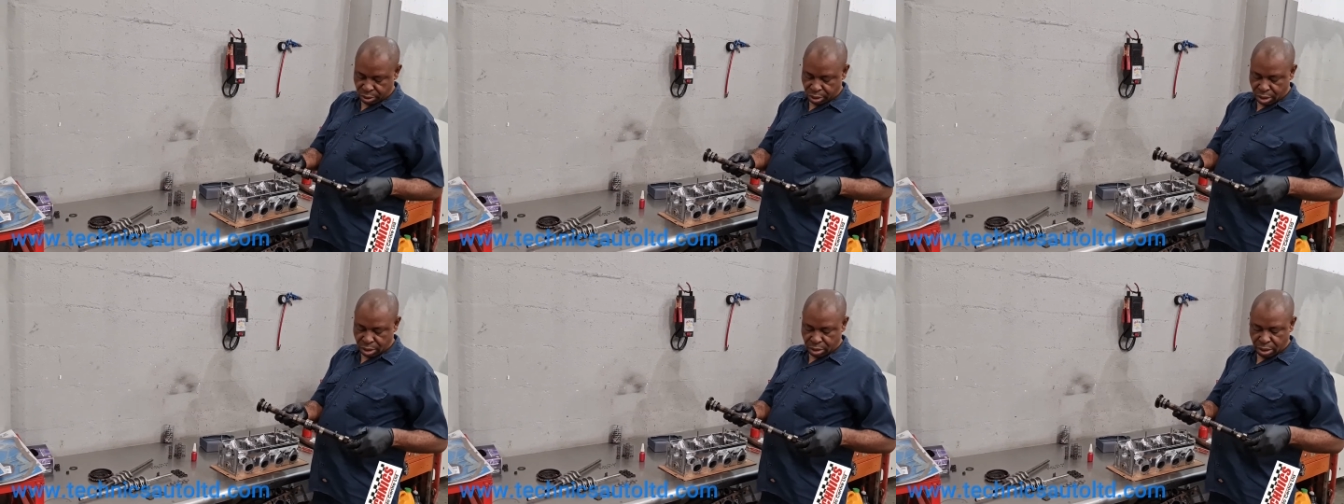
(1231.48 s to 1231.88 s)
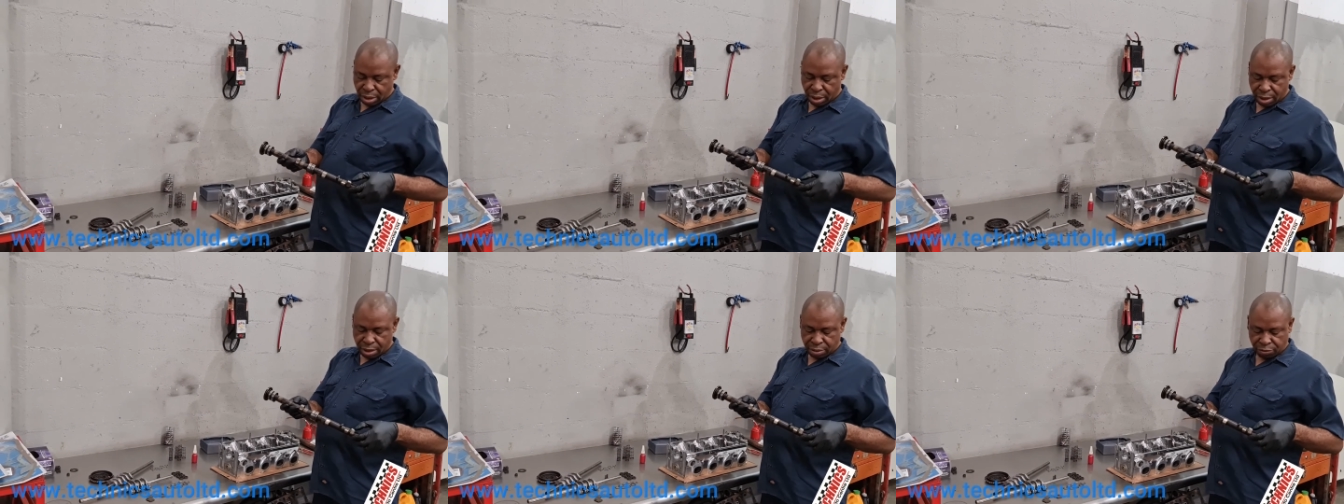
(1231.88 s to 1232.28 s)
at the
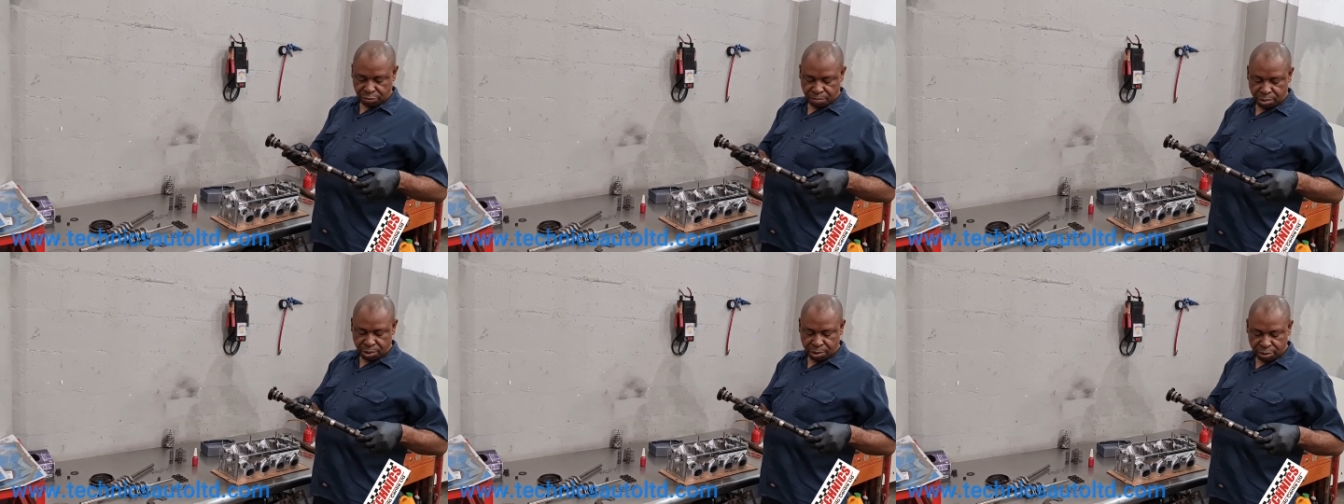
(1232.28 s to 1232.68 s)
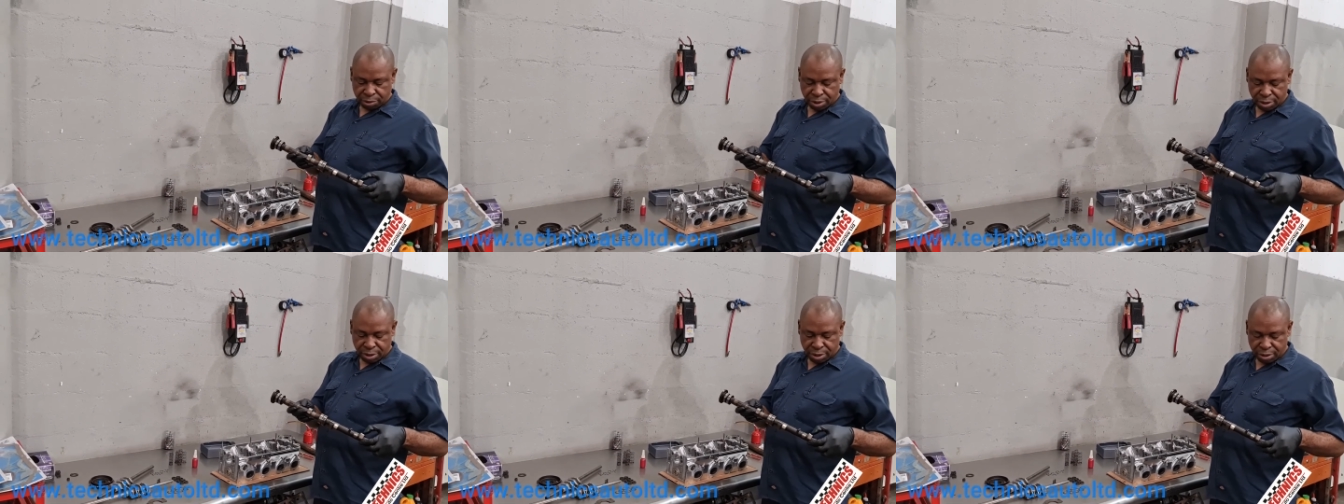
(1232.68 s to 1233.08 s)
highest point
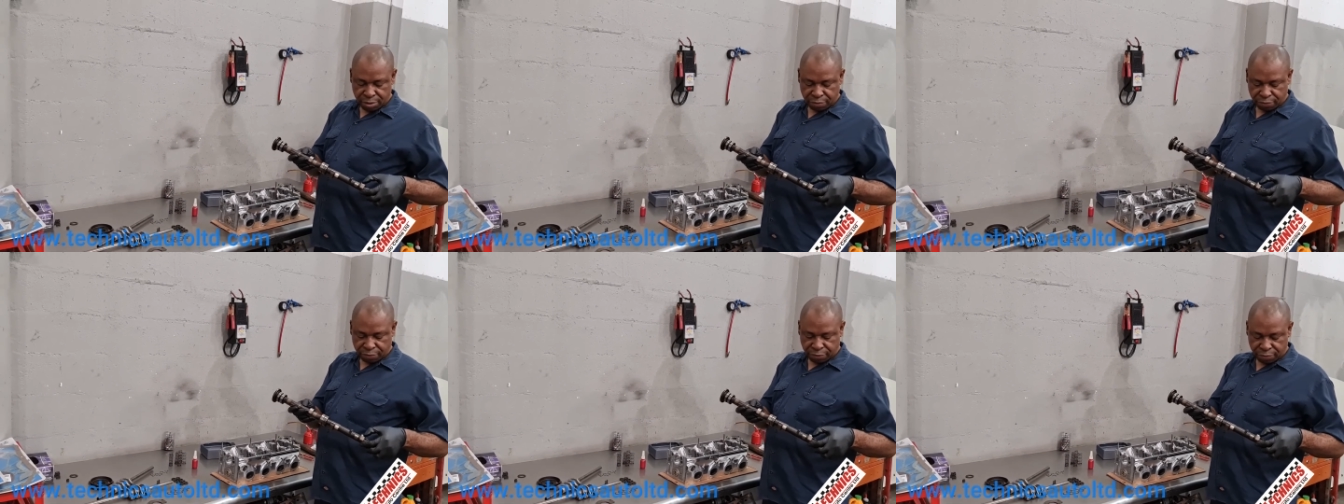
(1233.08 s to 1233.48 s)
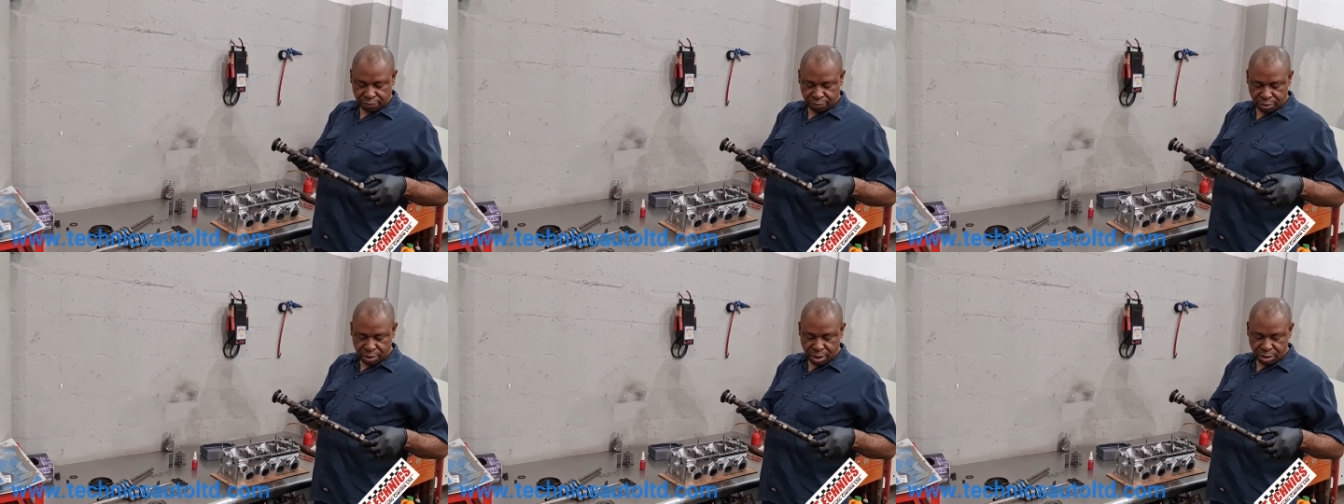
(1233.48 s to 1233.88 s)
of the lift
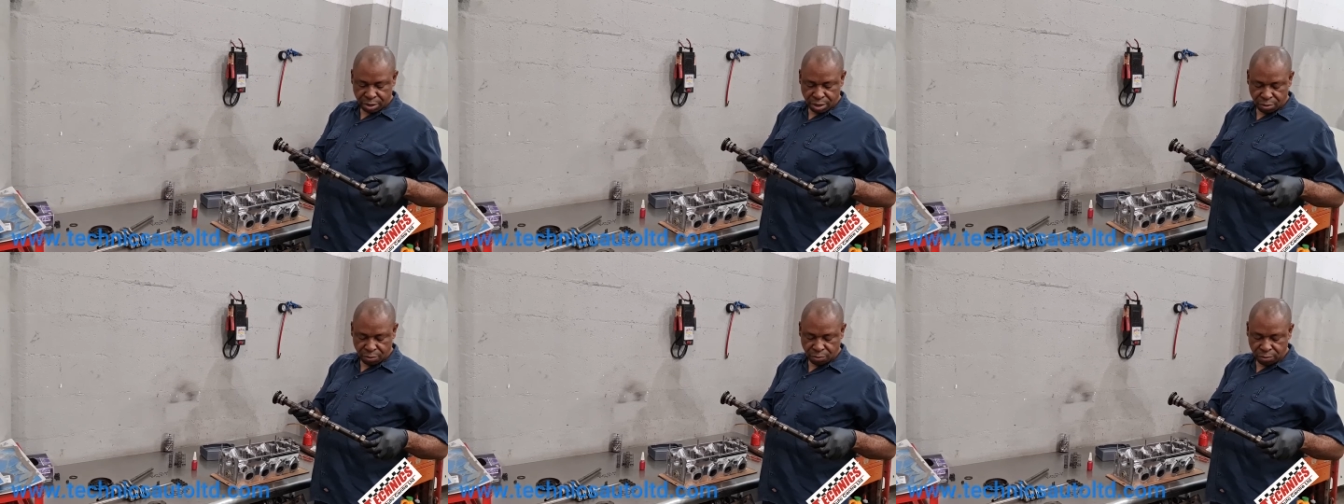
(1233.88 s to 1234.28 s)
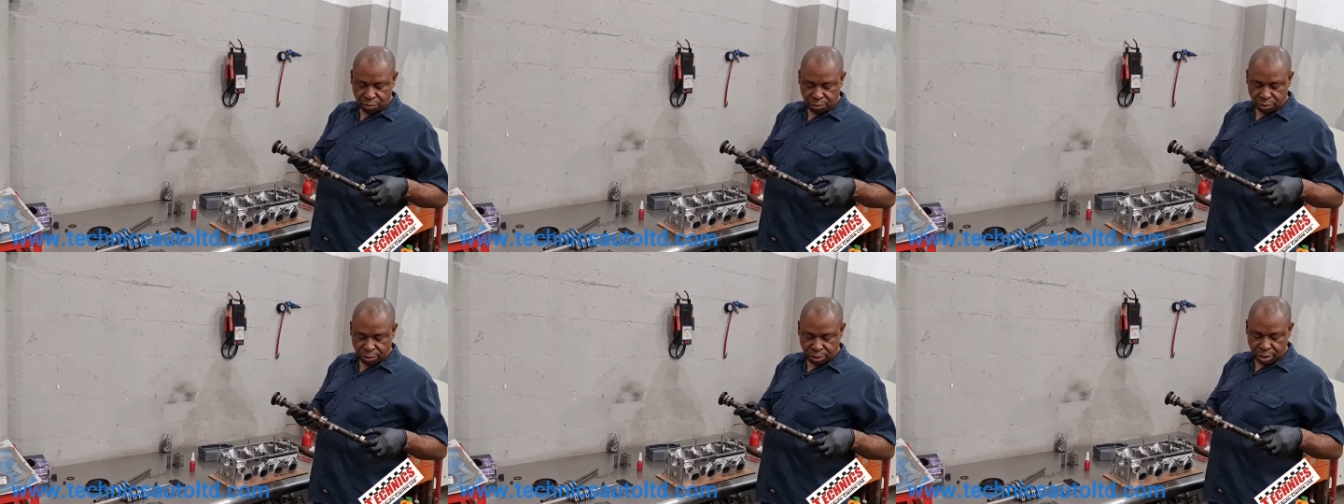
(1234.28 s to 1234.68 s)
they're not
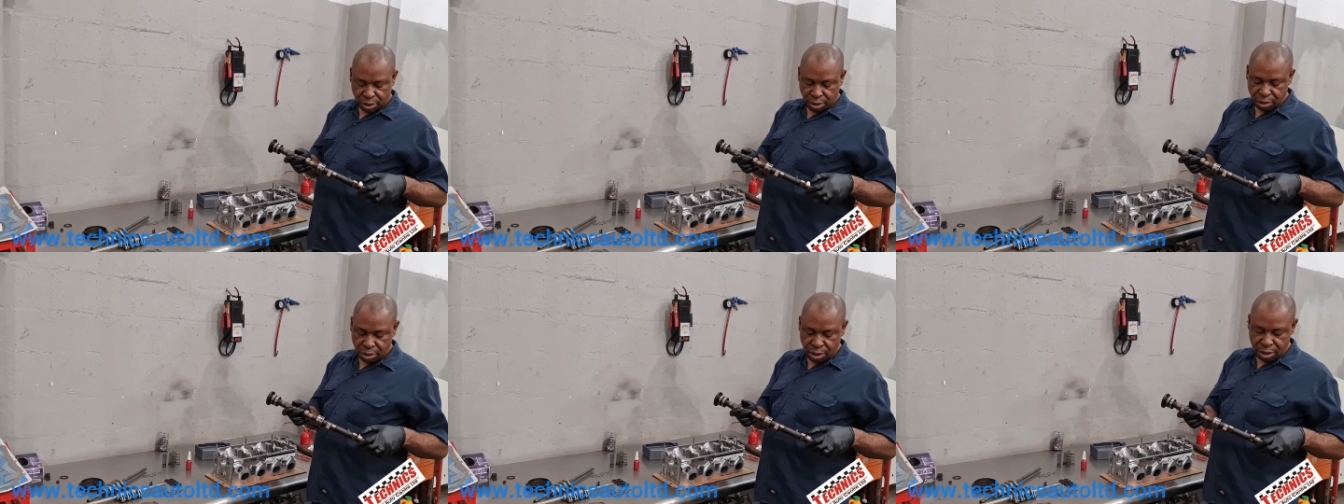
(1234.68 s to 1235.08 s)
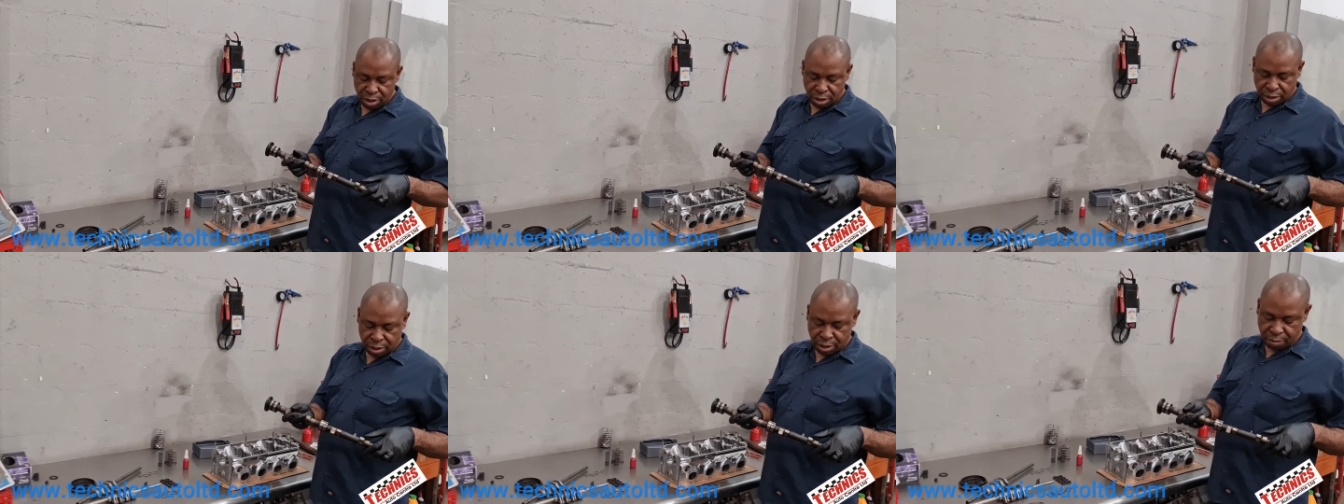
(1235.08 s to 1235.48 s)
worn, because a lot
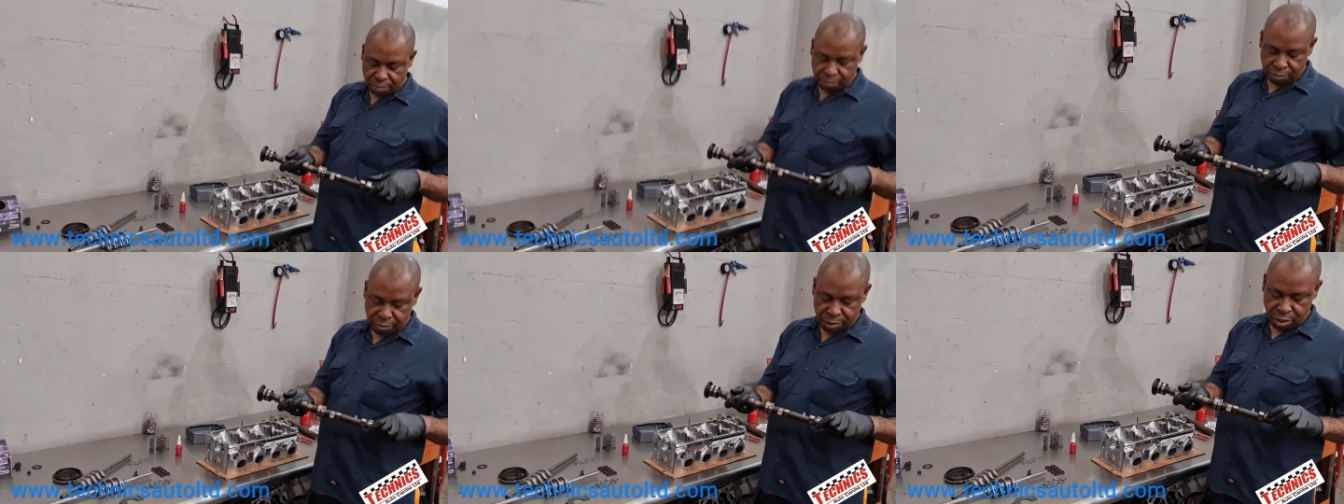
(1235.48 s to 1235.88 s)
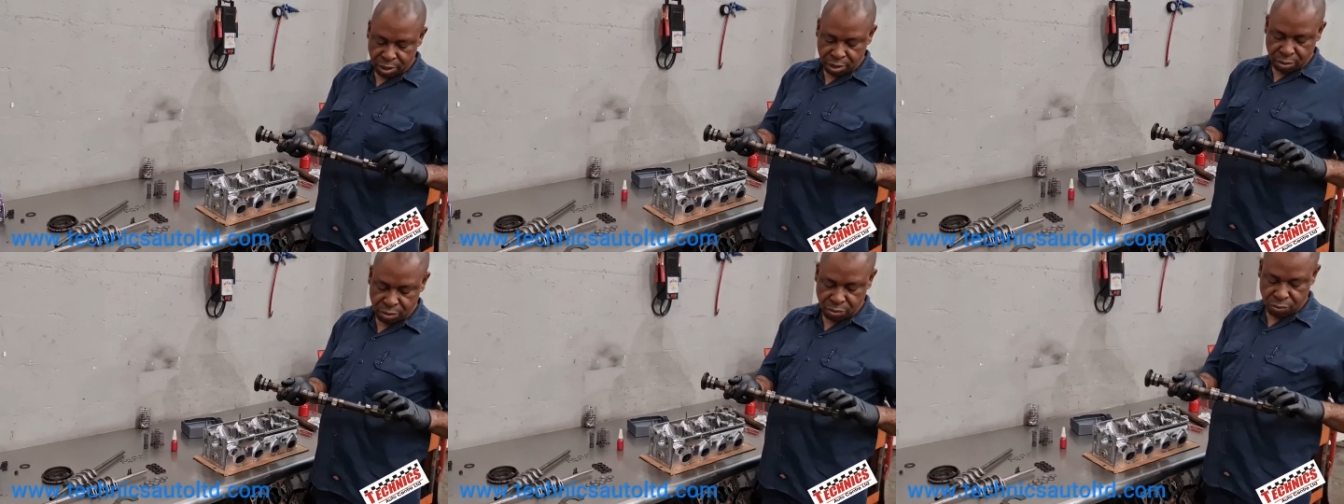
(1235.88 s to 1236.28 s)
of cam
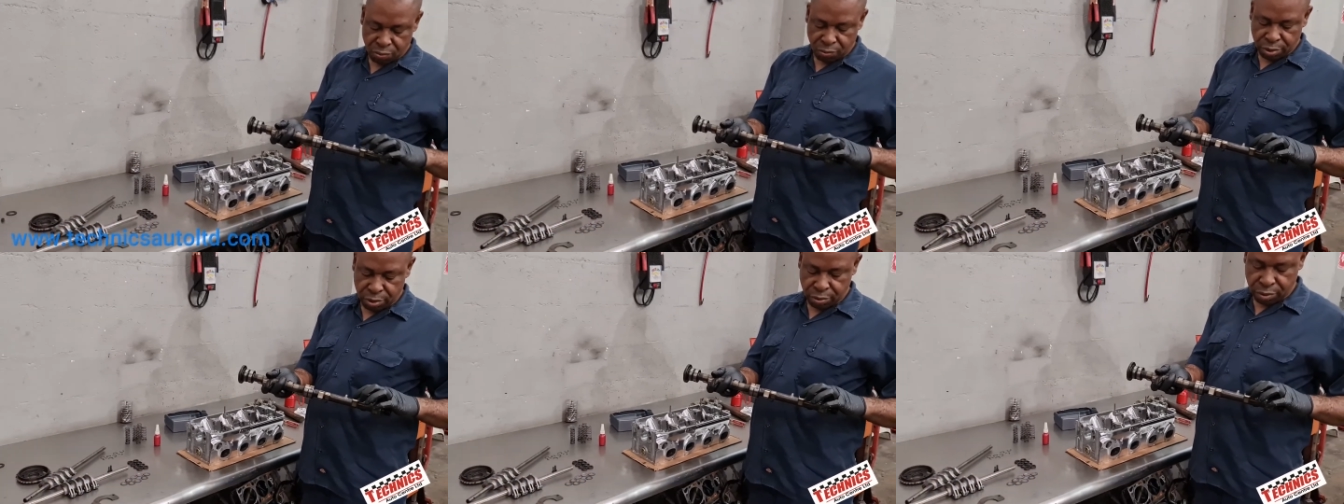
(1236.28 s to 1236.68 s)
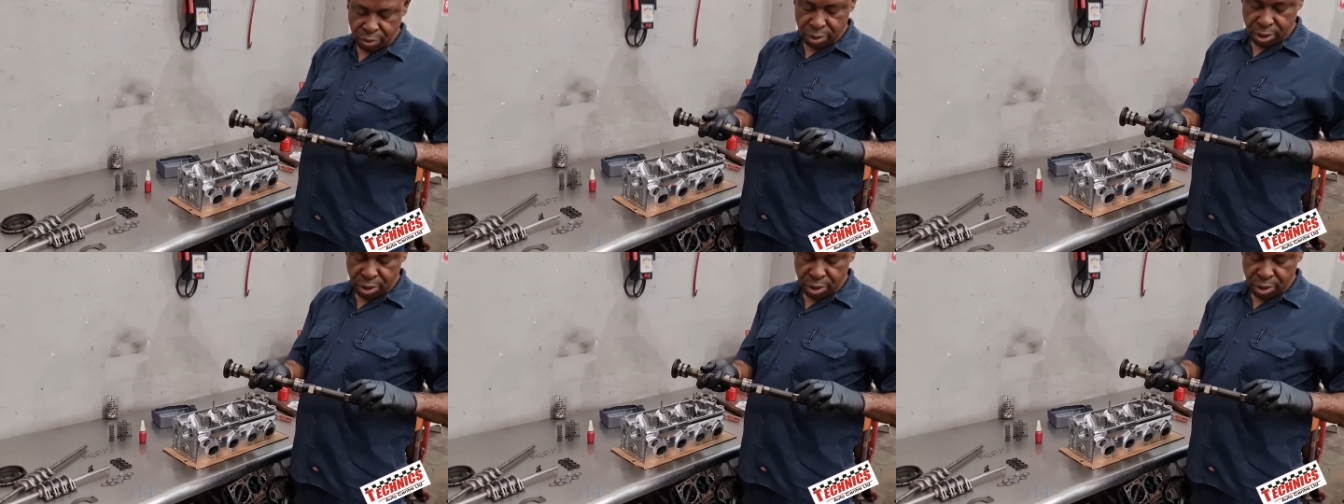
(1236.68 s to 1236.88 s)
tend to wear in